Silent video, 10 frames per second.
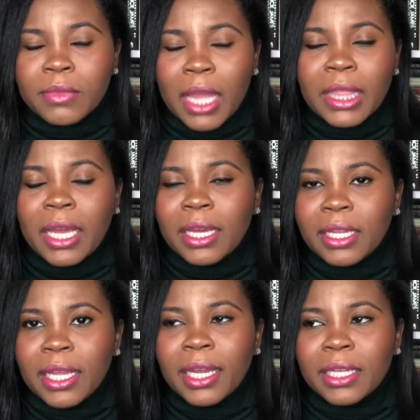I think I could
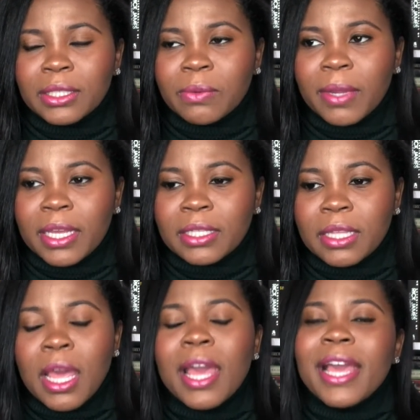lay that to rest.
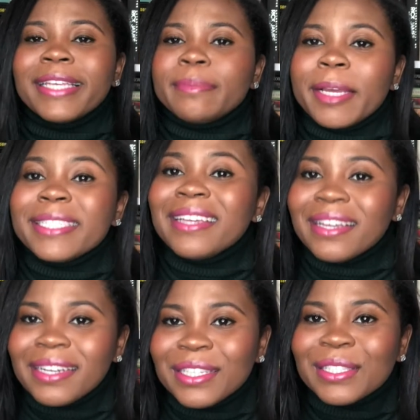Especially
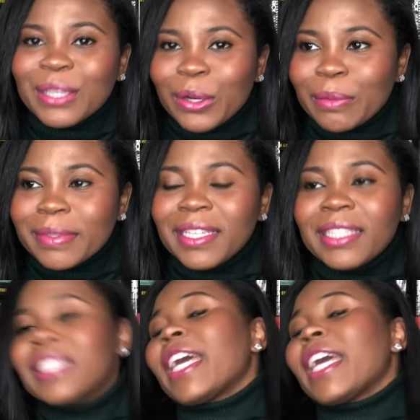under the circumstances.